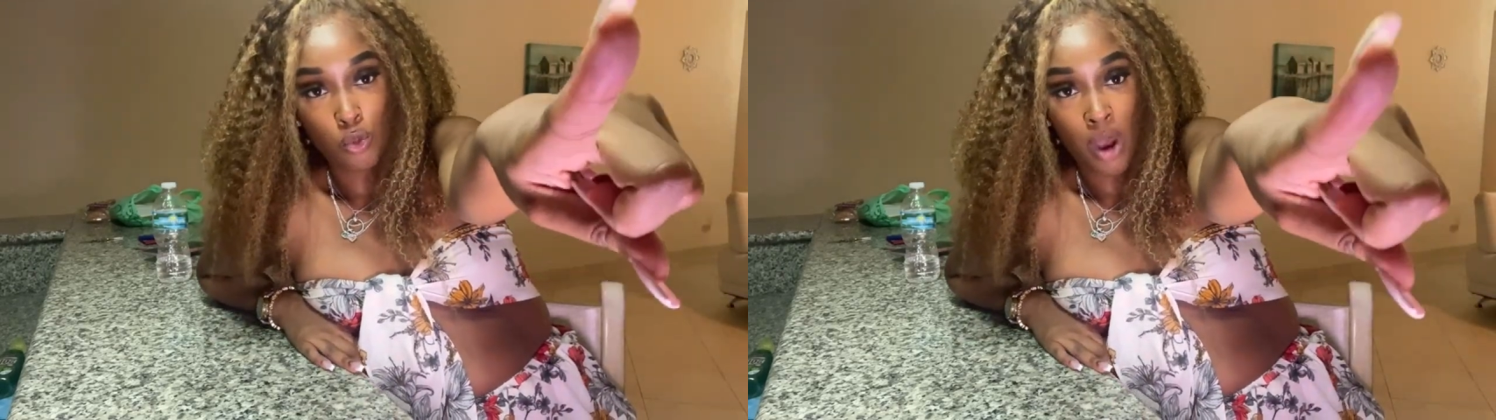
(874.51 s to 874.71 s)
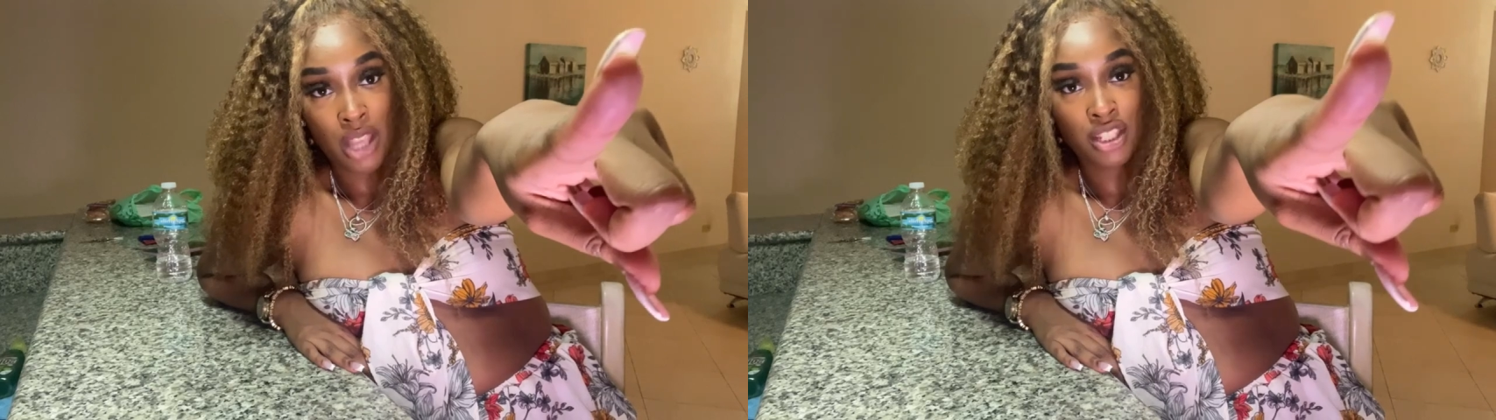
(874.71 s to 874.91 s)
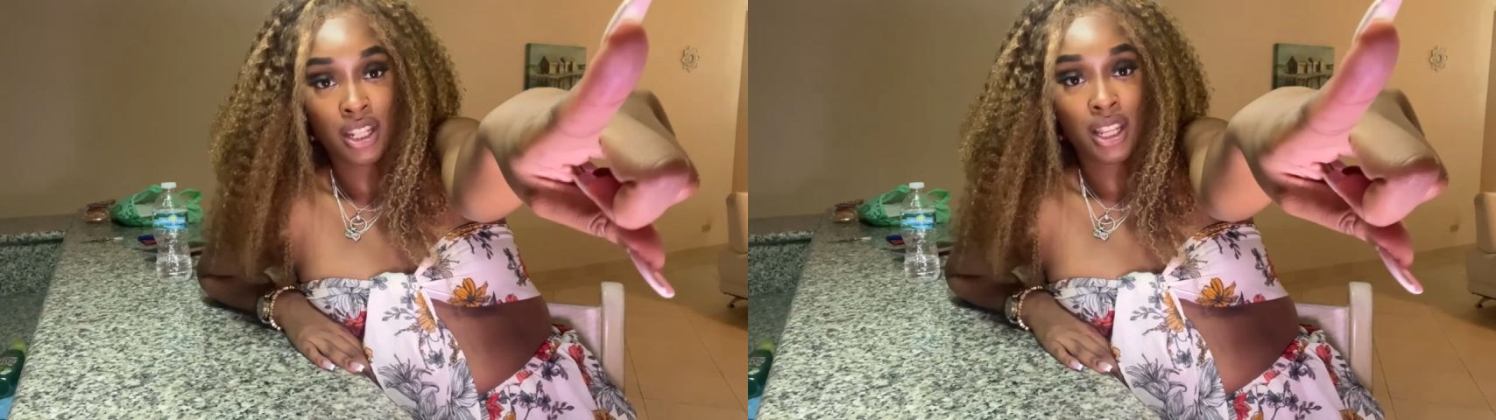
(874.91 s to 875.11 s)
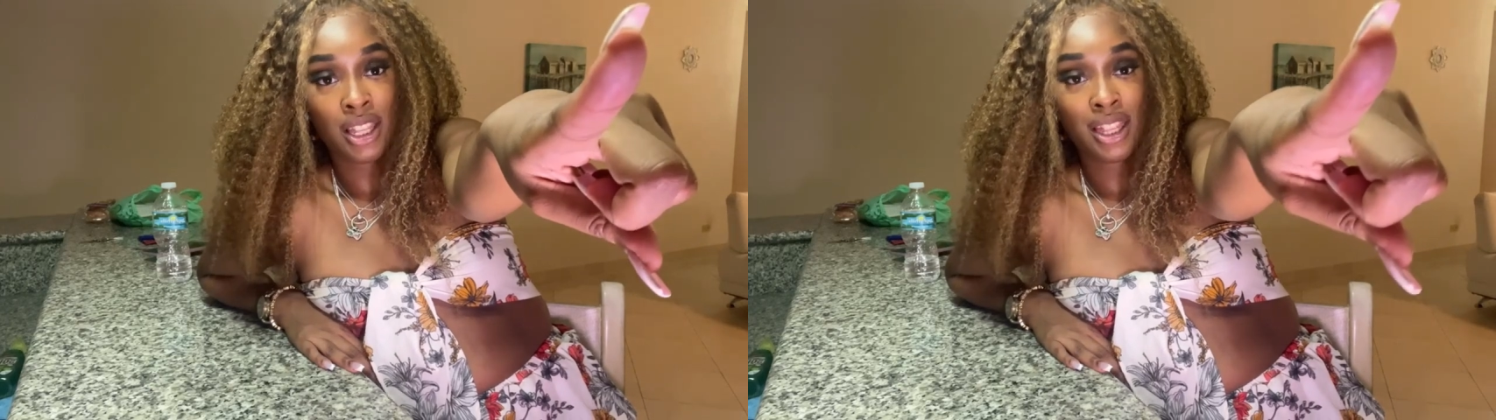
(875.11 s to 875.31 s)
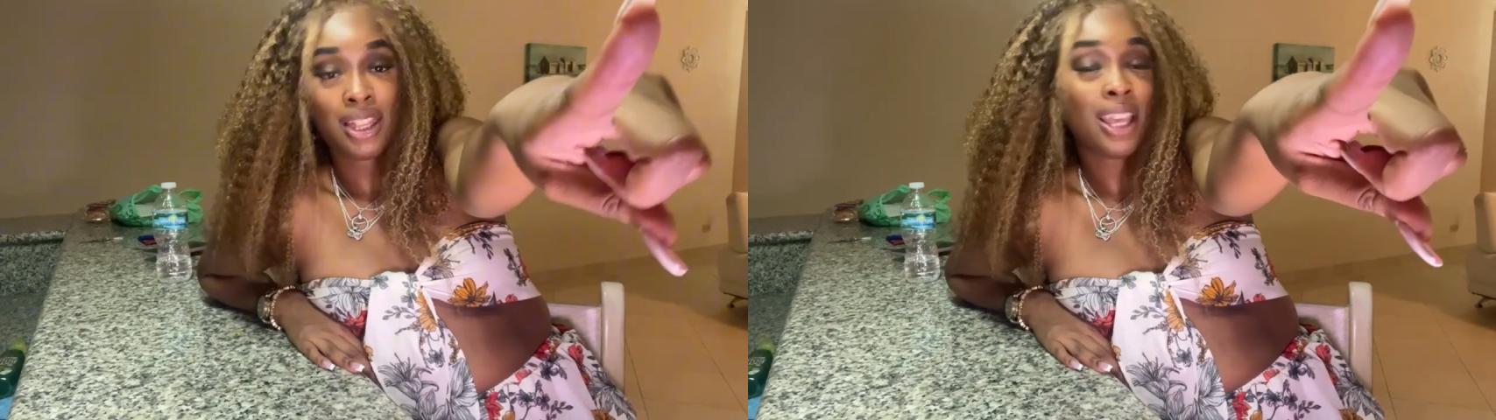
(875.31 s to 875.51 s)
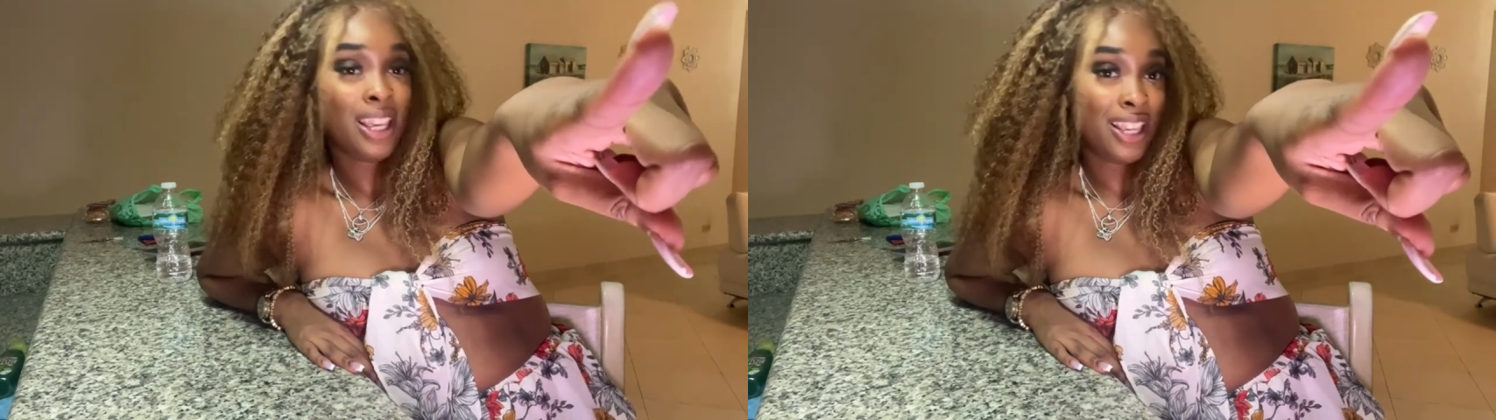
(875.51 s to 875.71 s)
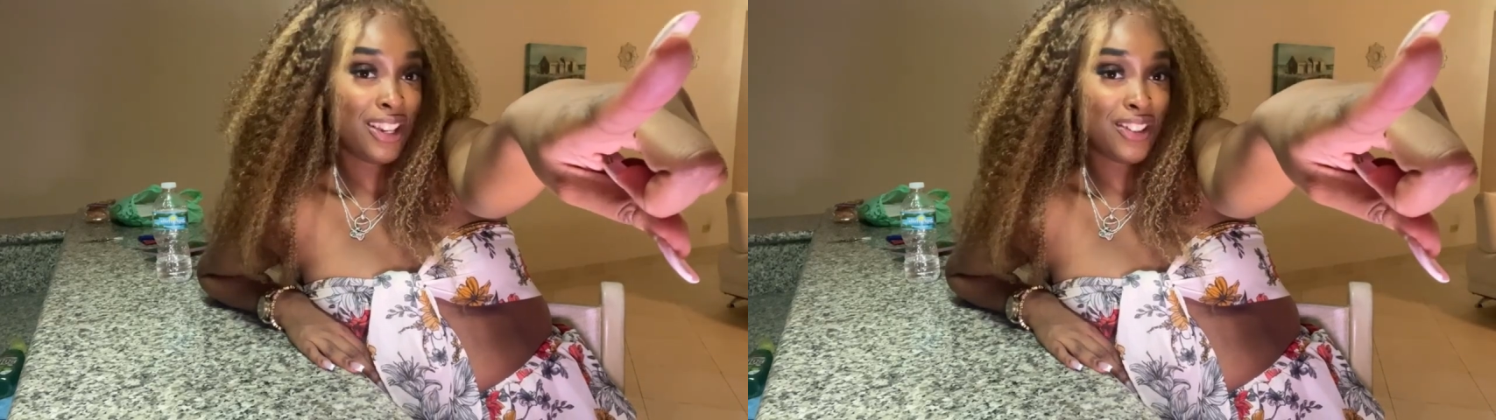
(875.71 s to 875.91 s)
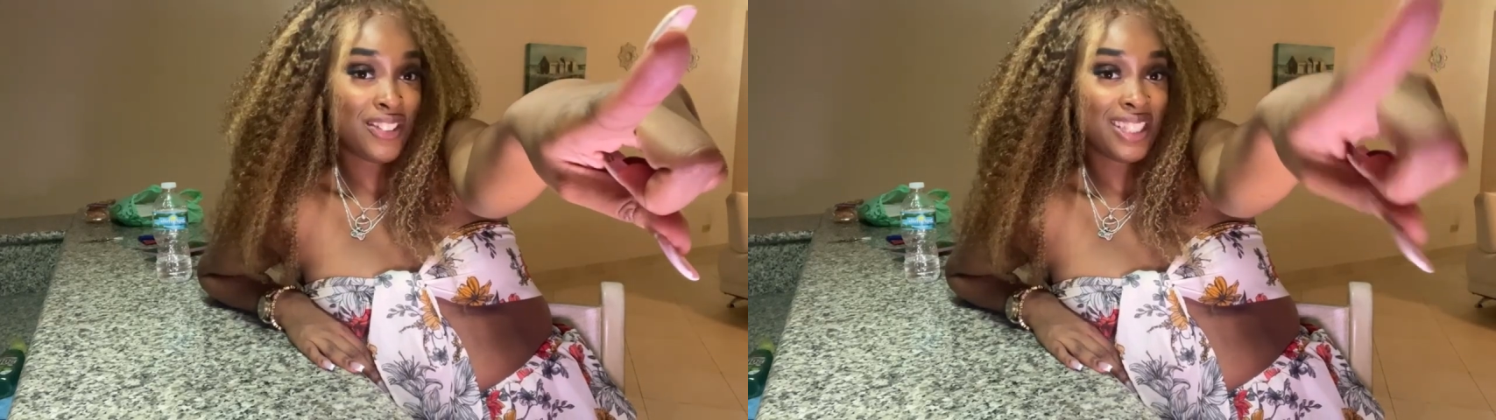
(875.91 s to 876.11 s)
watching, thank
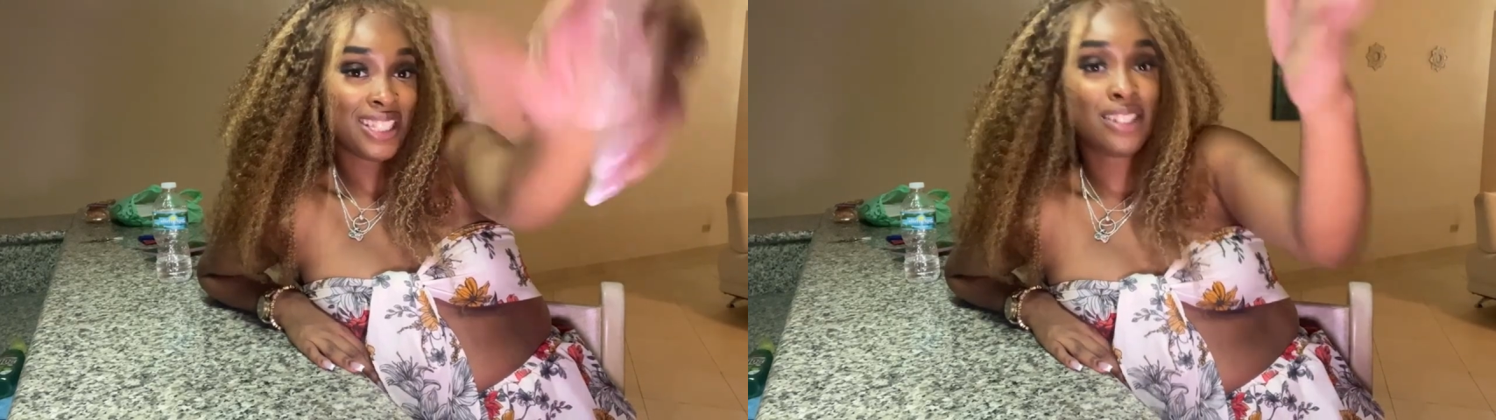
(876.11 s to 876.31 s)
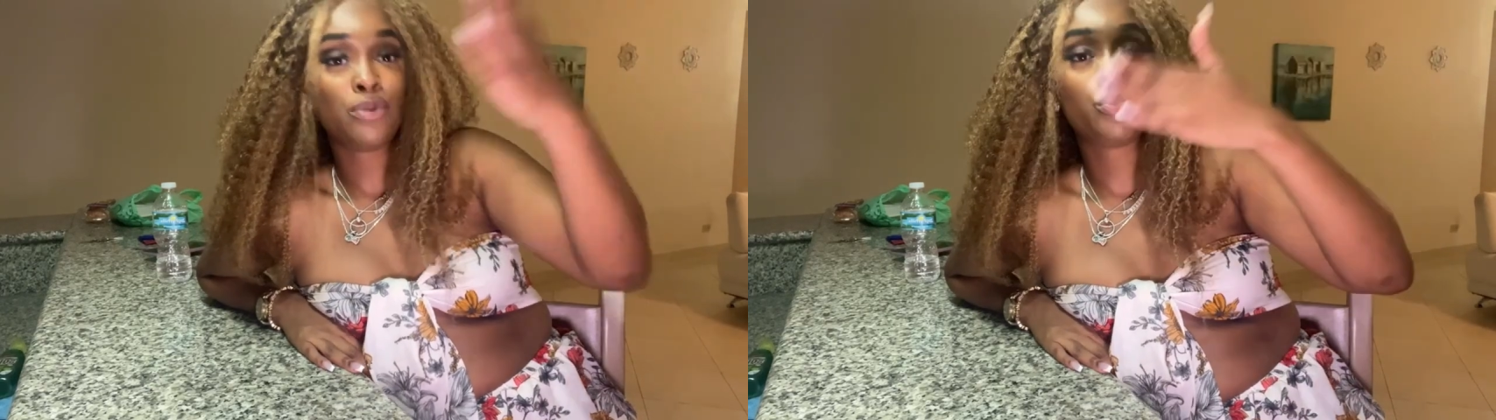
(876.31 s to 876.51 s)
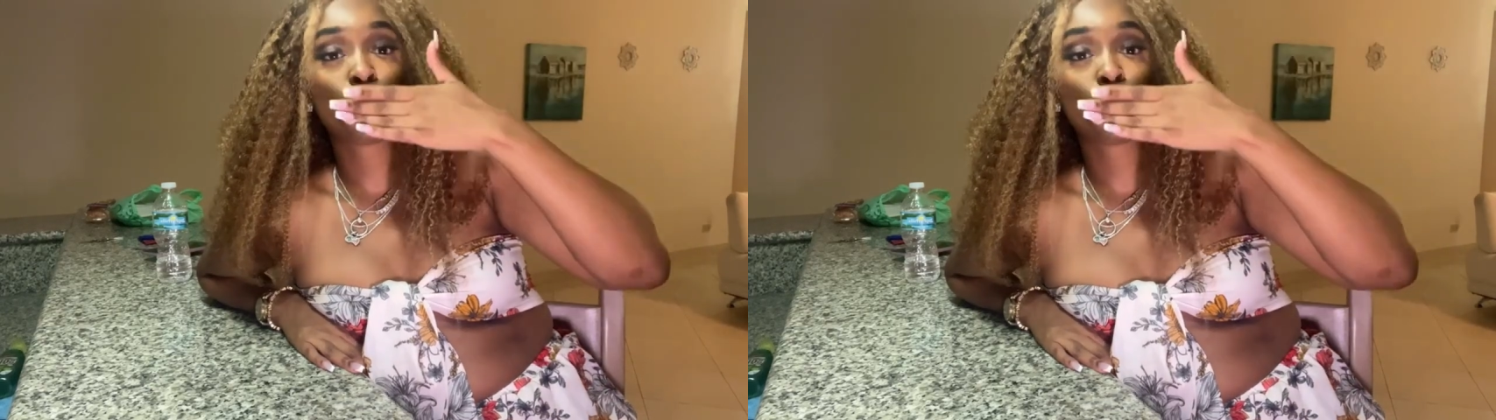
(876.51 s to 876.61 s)
you.